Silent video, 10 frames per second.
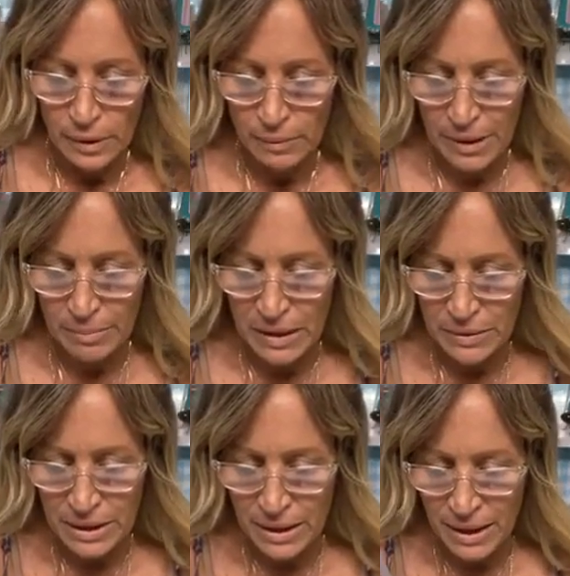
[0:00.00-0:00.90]
You don't want to
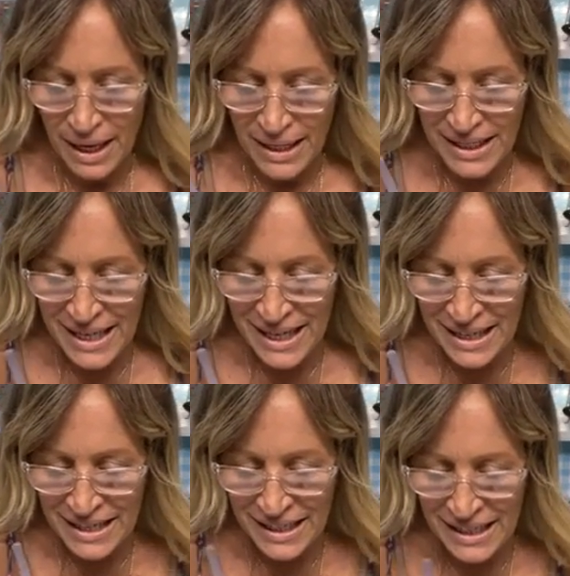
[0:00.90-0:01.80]
melt it. Hi,
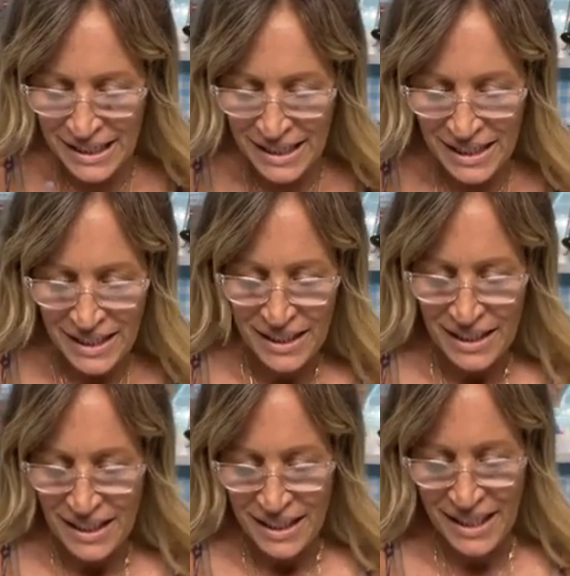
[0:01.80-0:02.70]
Kathy.
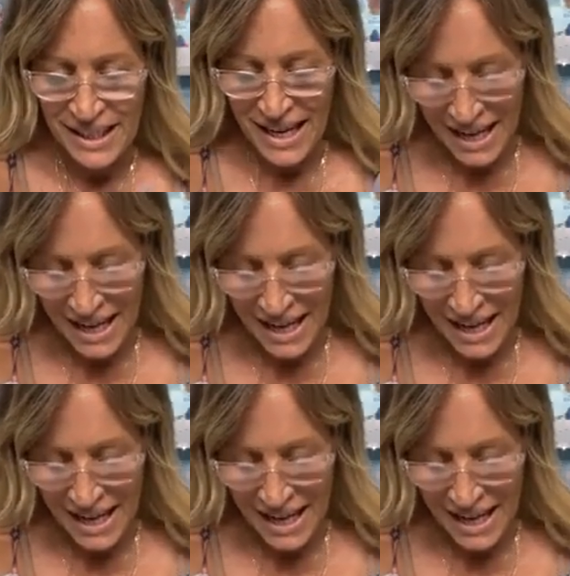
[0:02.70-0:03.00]
Hey,